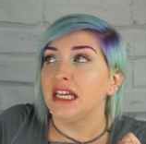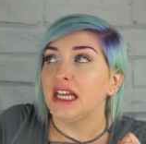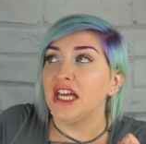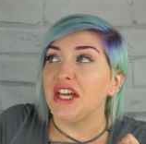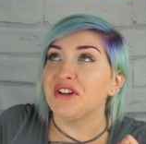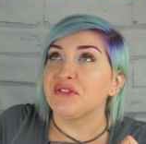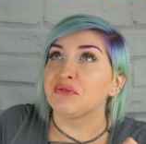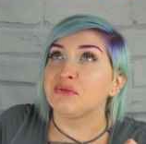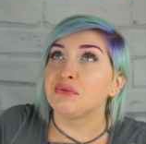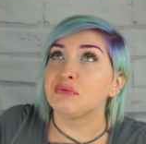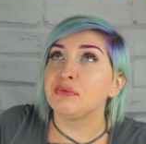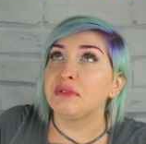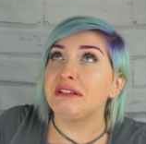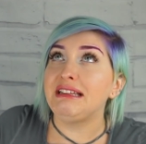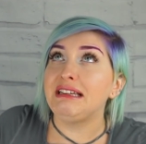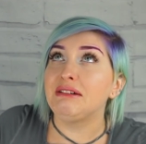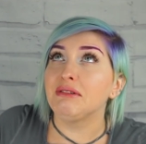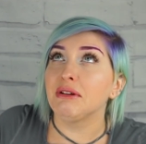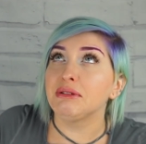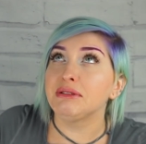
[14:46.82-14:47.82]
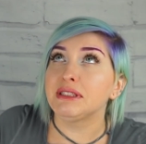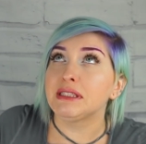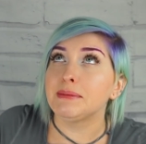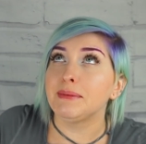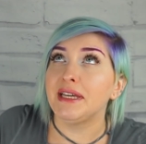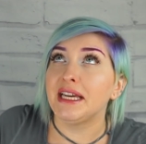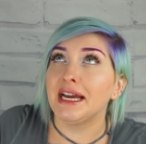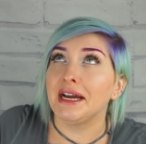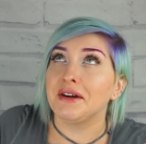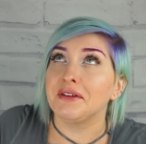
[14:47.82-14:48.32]
It really grossed
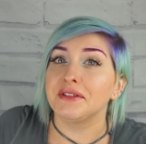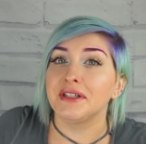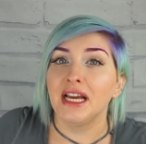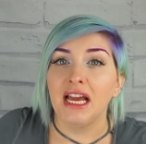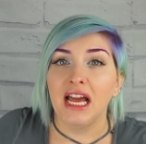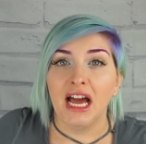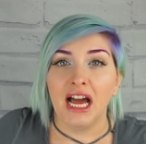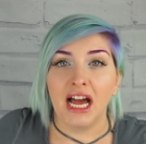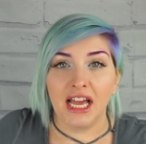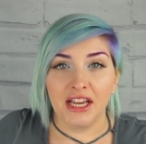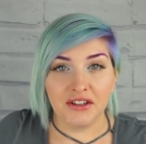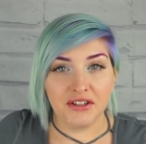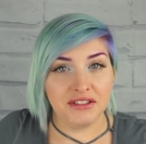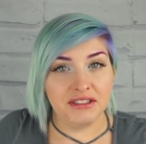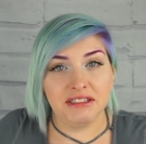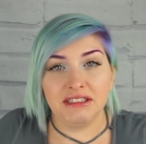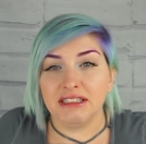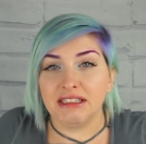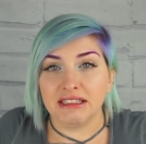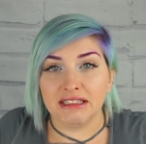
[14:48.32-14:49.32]
me out. I couldn't